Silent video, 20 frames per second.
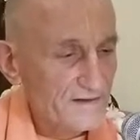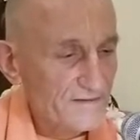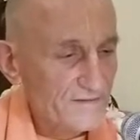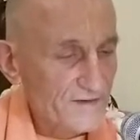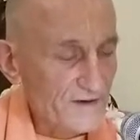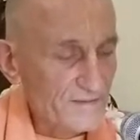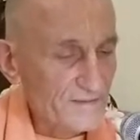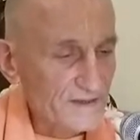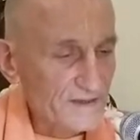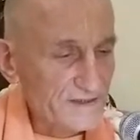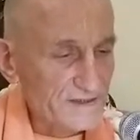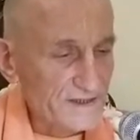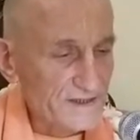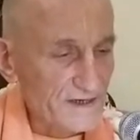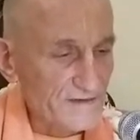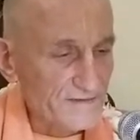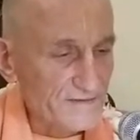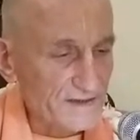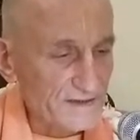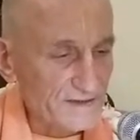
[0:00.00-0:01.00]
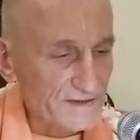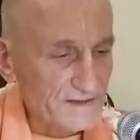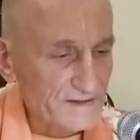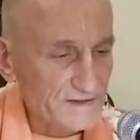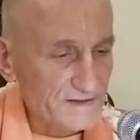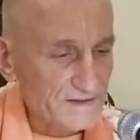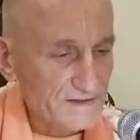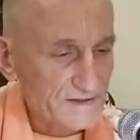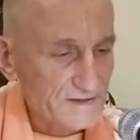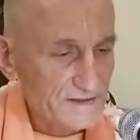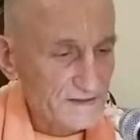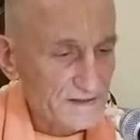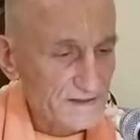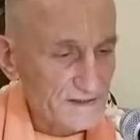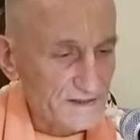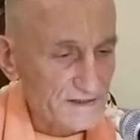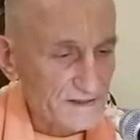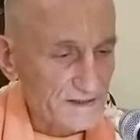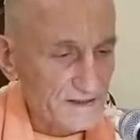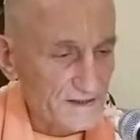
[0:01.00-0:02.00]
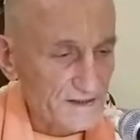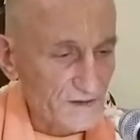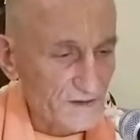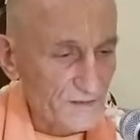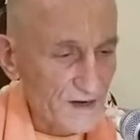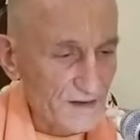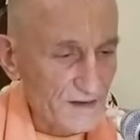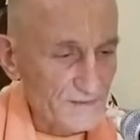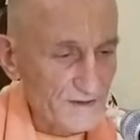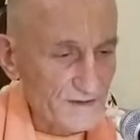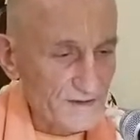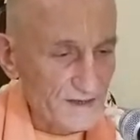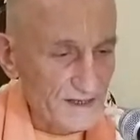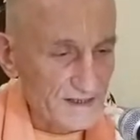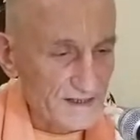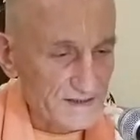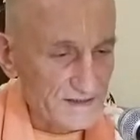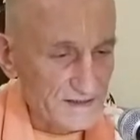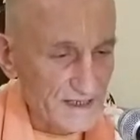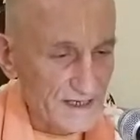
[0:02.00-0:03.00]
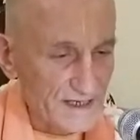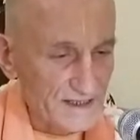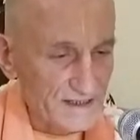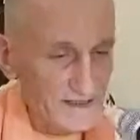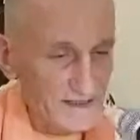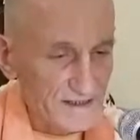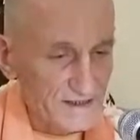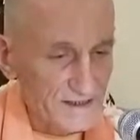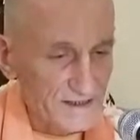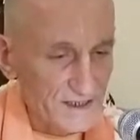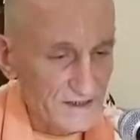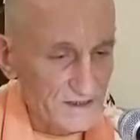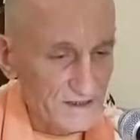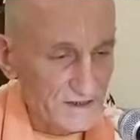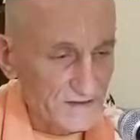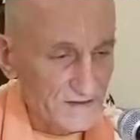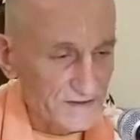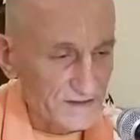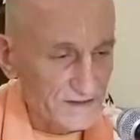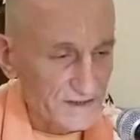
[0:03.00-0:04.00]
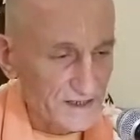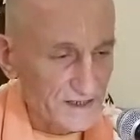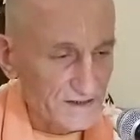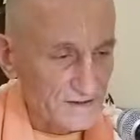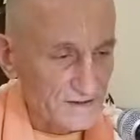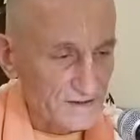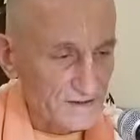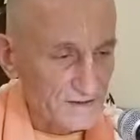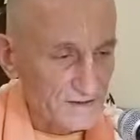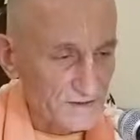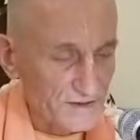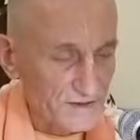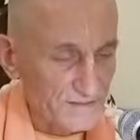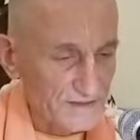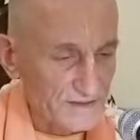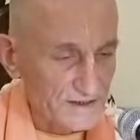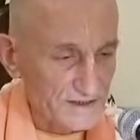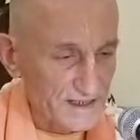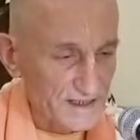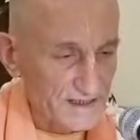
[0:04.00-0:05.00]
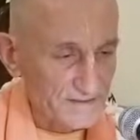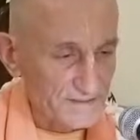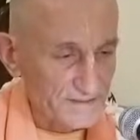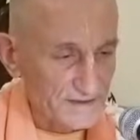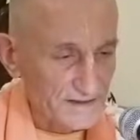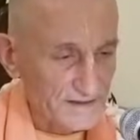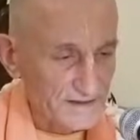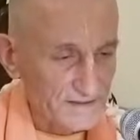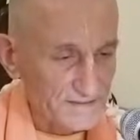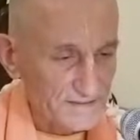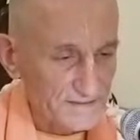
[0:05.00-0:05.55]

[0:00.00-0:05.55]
from his service. The Nawab could understand the intention of Sanatana Goswami's statement.